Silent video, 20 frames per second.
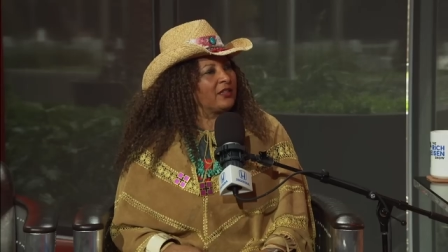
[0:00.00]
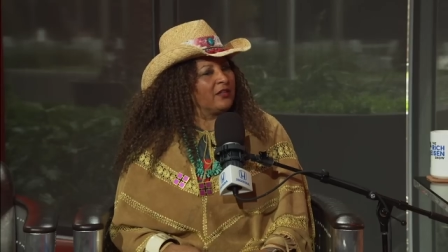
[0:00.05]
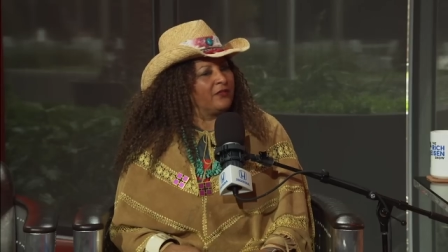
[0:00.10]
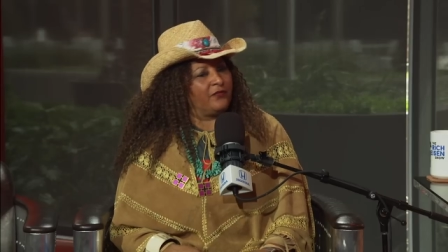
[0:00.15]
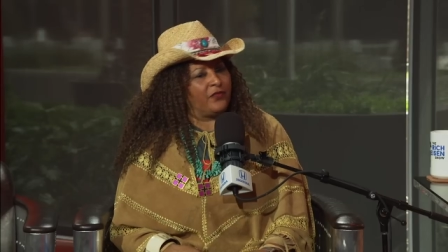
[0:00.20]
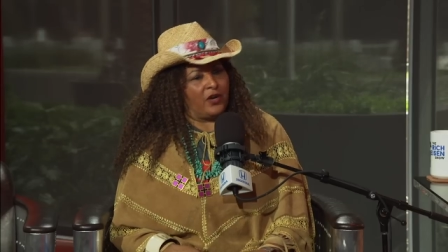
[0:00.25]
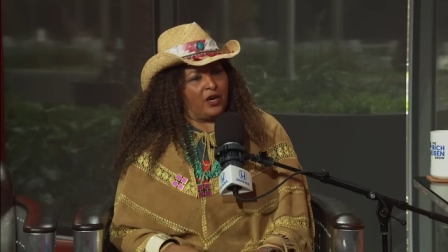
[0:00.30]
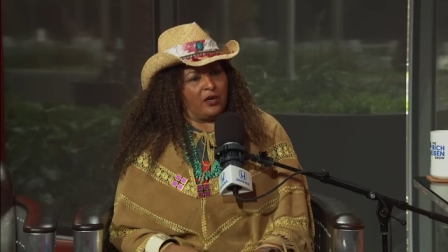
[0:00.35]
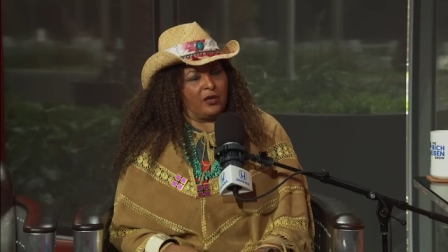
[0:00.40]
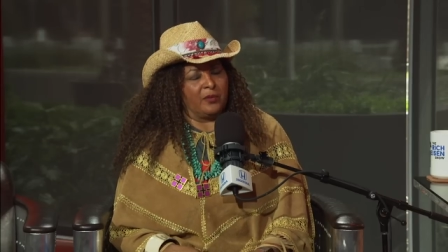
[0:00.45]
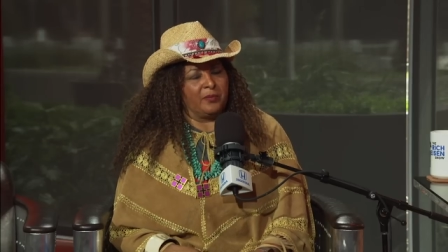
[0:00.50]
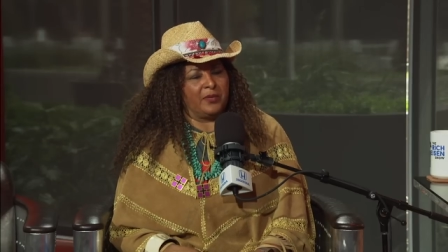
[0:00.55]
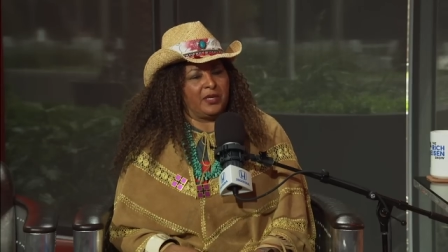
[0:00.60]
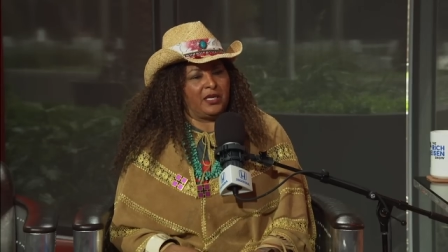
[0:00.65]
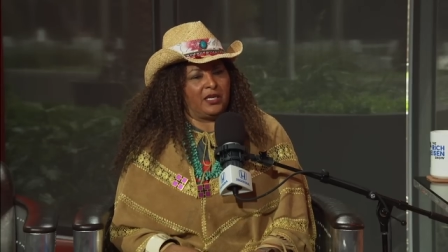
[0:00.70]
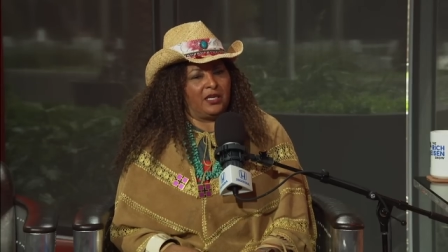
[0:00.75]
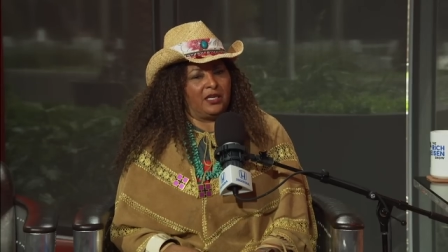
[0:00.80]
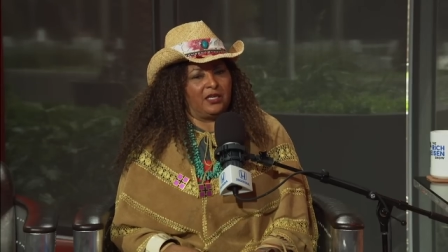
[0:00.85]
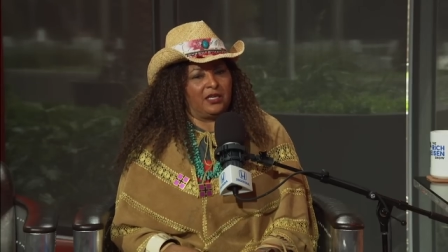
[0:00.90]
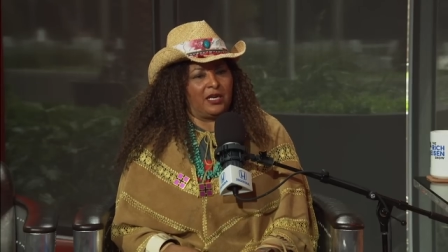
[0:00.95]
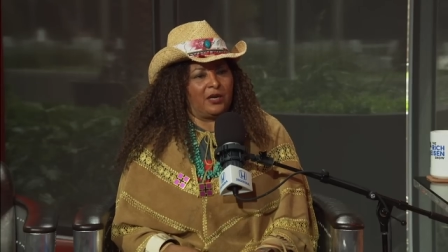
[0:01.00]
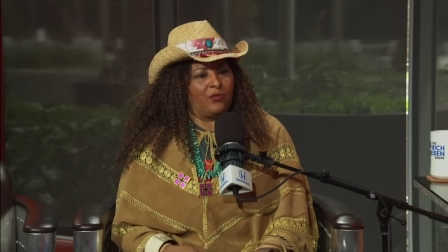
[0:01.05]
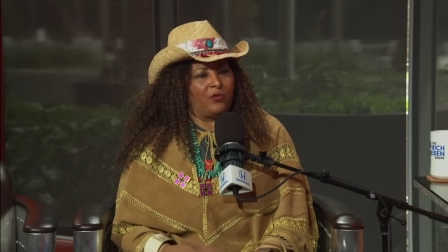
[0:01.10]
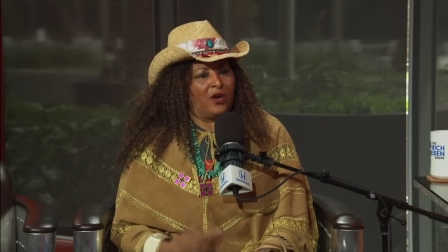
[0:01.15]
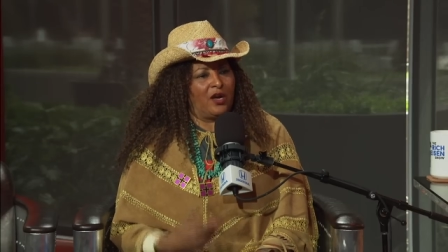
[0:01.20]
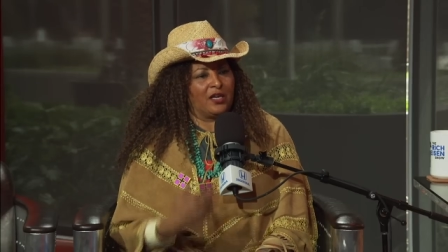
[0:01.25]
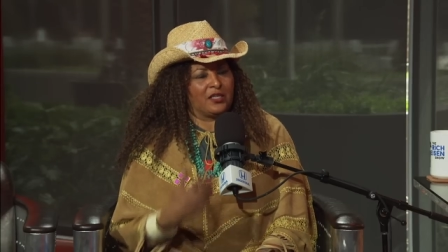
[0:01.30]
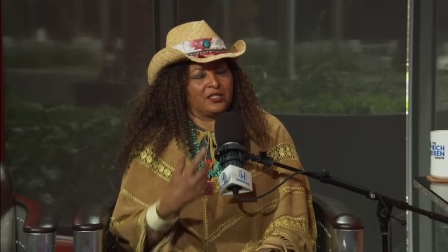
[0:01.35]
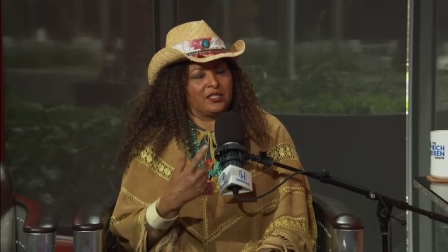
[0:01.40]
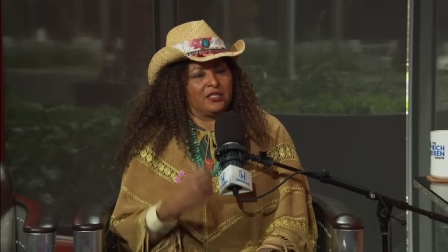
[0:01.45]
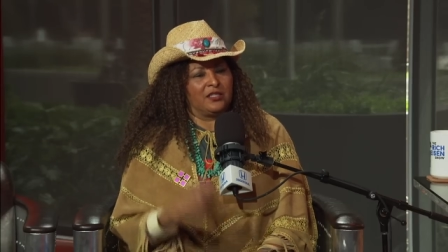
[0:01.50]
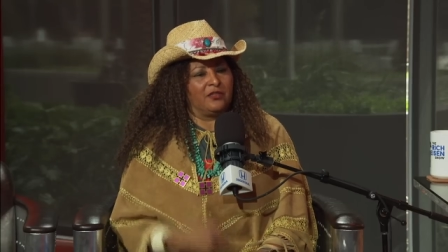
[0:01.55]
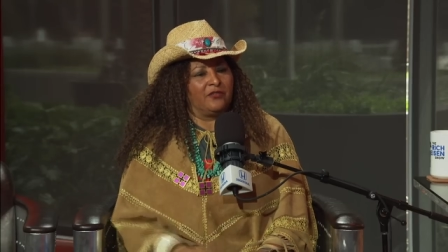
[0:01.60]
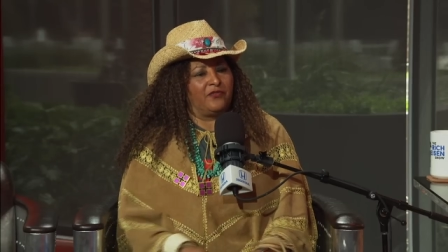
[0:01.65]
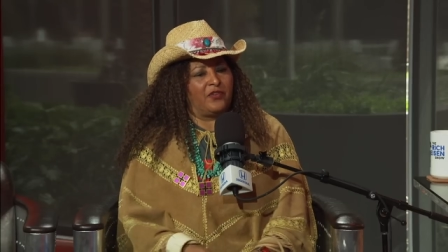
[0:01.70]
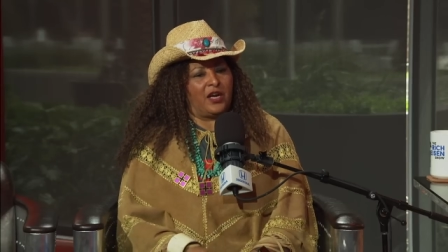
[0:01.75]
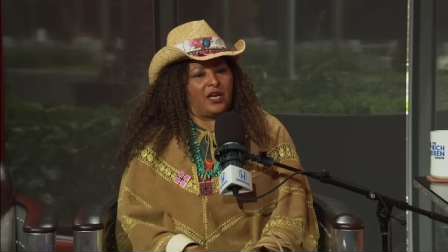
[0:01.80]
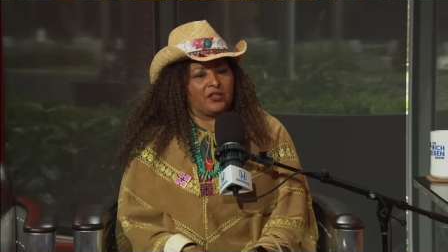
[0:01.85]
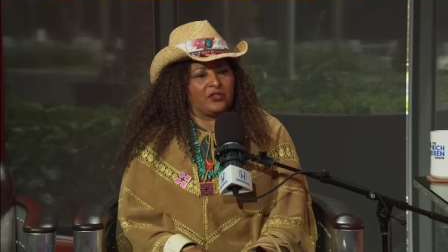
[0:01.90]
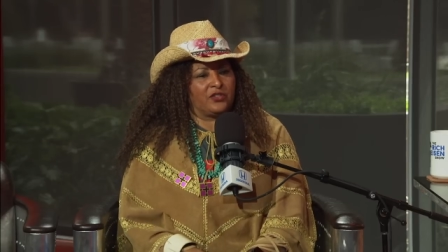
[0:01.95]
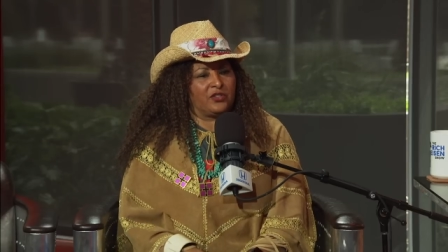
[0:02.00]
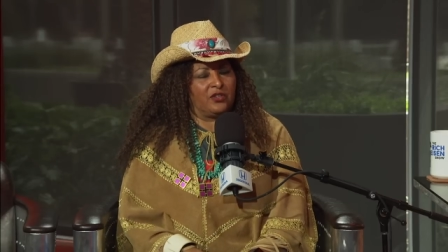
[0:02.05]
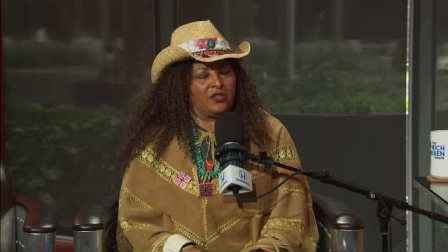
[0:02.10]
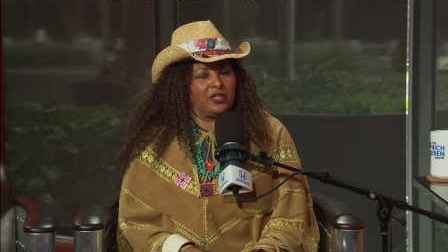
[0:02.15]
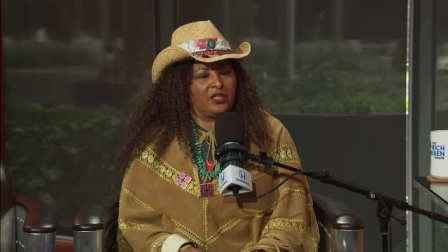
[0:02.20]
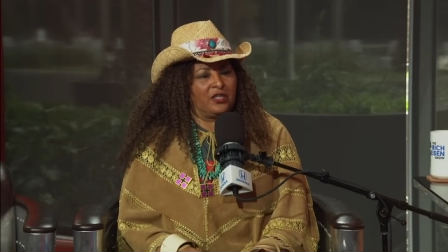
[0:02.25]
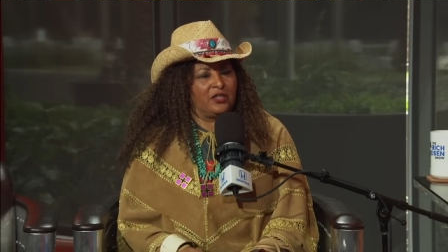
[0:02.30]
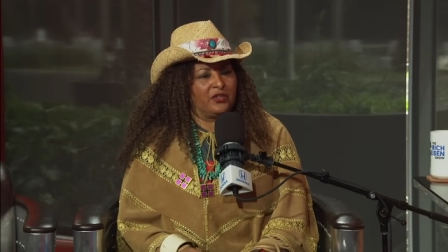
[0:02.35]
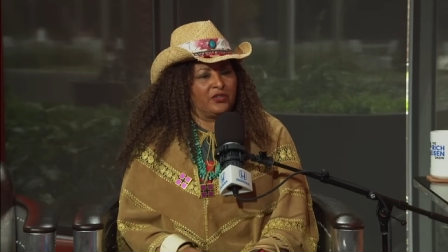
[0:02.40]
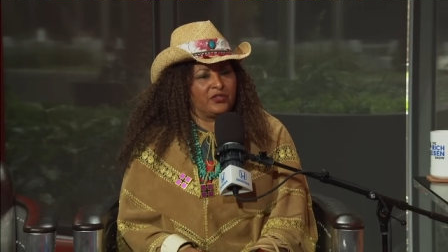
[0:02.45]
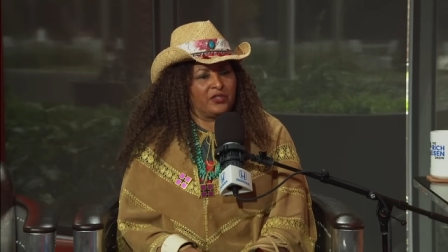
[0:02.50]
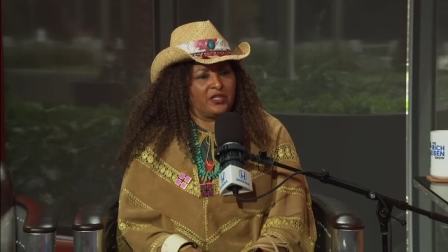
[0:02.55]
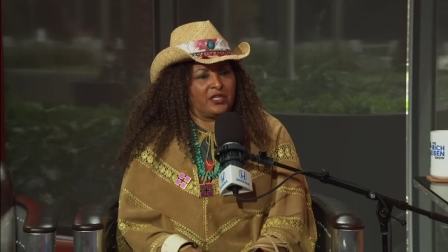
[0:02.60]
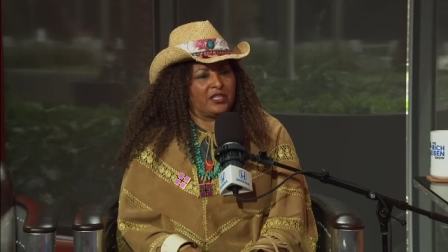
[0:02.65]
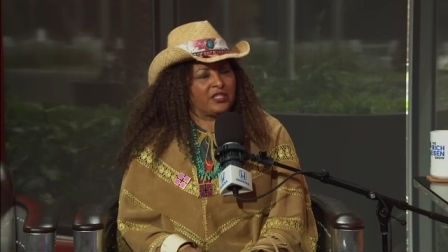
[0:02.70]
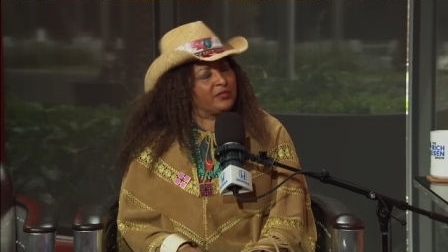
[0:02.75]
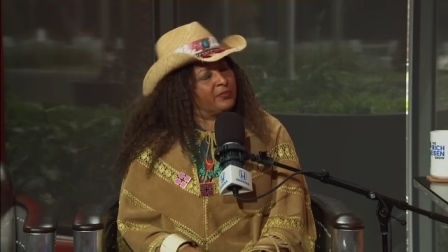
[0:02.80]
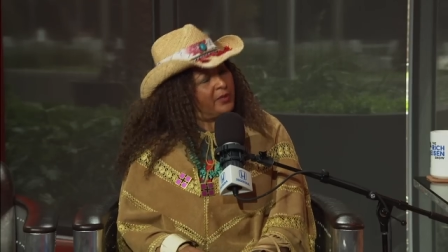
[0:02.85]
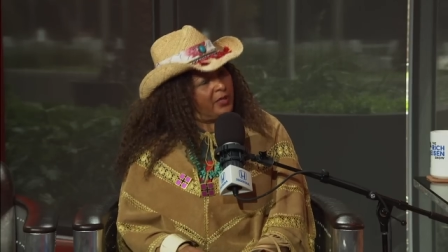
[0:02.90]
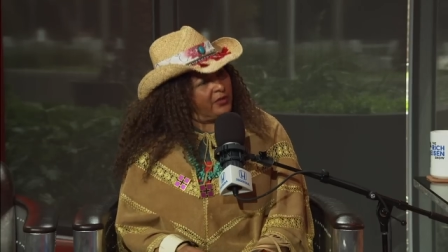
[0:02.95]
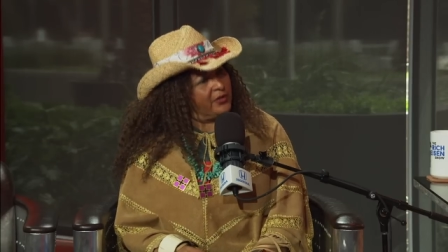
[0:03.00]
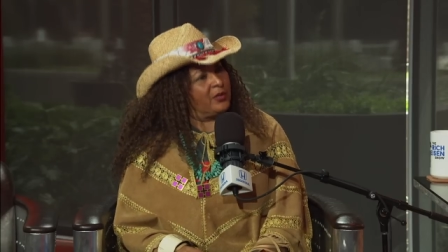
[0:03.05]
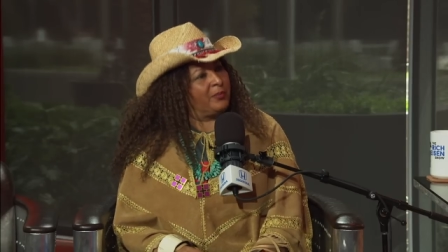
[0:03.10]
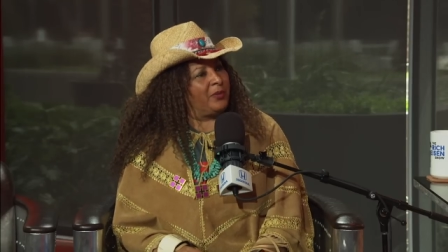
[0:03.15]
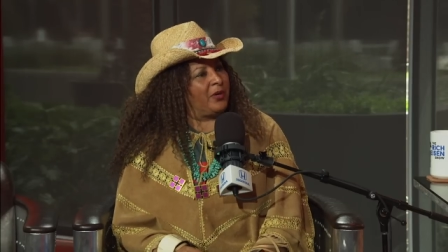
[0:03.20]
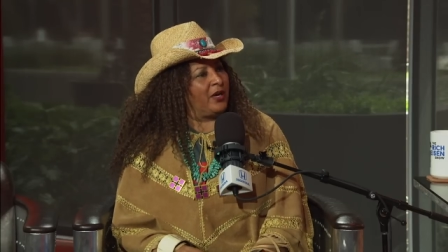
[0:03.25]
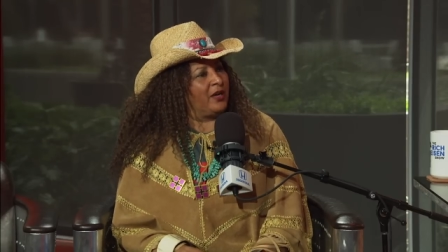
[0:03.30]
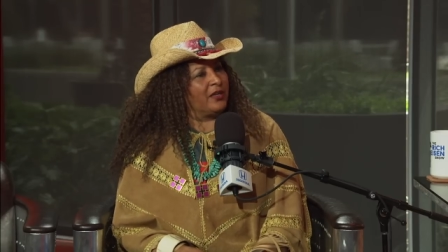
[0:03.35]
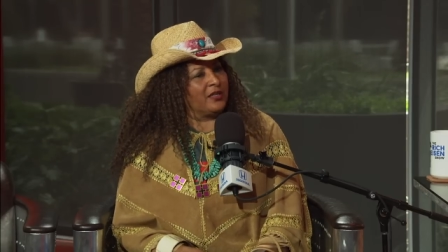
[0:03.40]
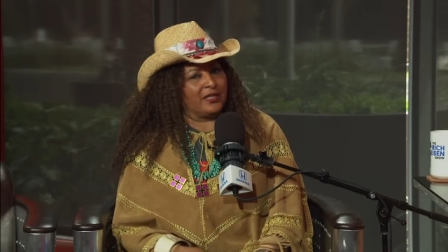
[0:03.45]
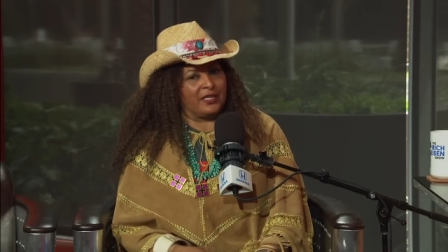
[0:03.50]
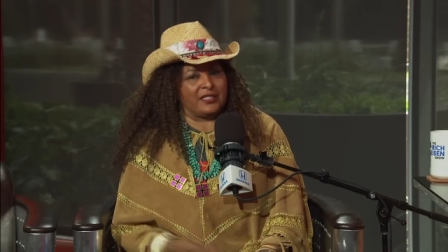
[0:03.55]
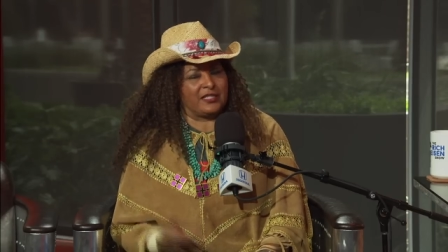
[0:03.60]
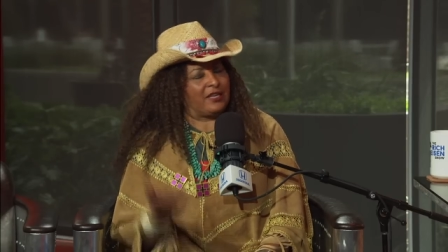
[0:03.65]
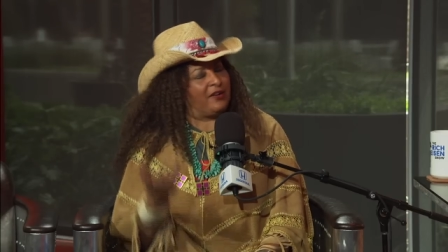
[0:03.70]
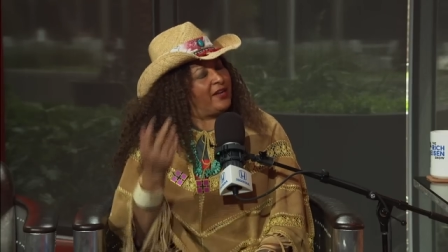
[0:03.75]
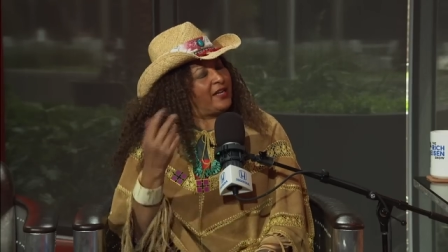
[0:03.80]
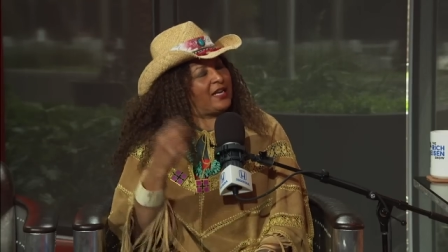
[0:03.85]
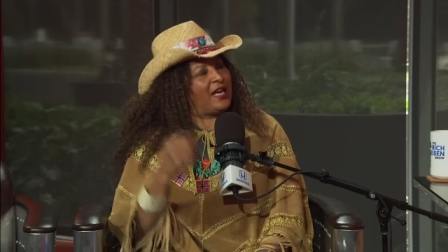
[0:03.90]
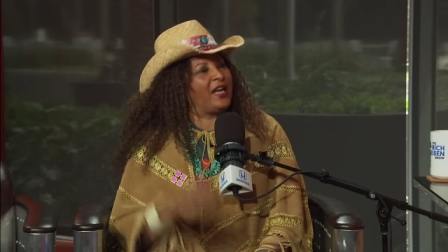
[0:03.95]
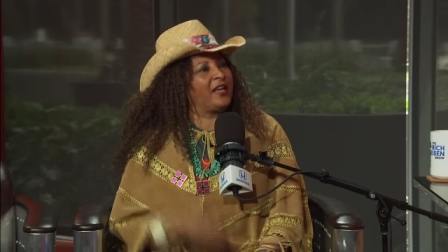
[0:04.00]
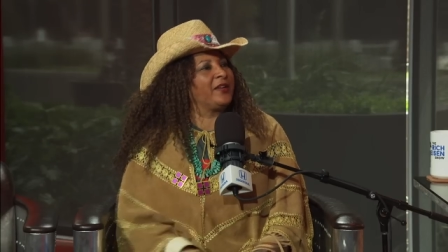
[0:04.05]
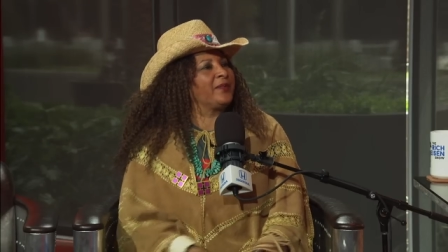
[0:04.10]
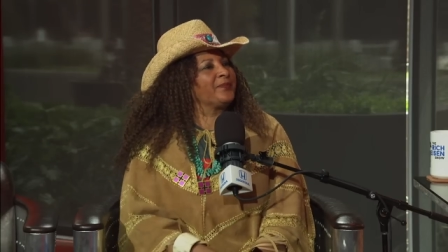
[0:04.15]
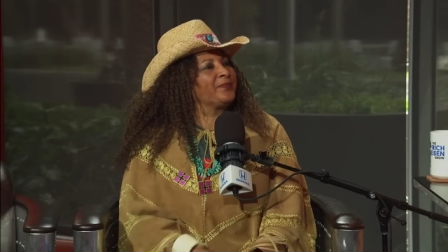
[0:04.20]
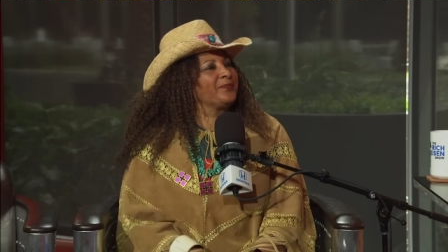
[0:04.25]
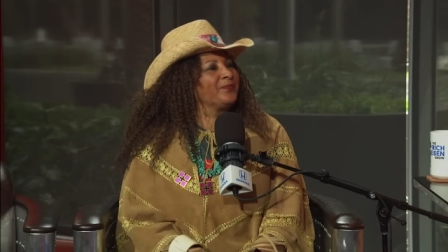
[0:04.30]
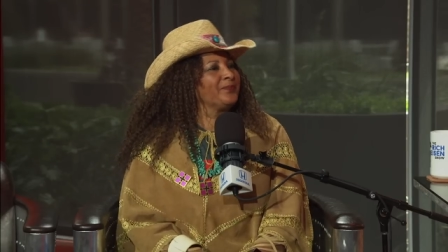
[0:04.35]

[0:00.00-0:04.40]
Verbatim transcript: the farm. And I walked into Fox Studios and I smelled the part, and that's how I got it.